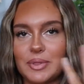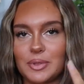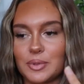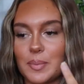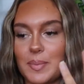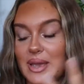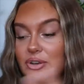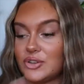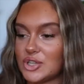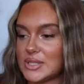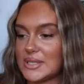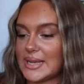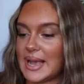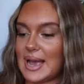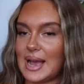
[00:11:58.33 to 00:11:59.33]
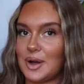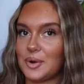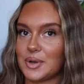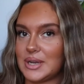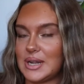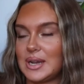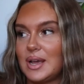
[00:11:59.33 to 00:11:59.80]
and on the pictures like how
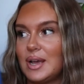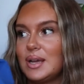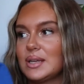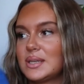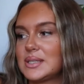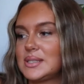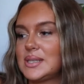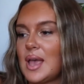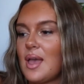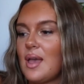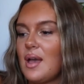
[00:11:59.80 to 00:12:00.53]
good it looks.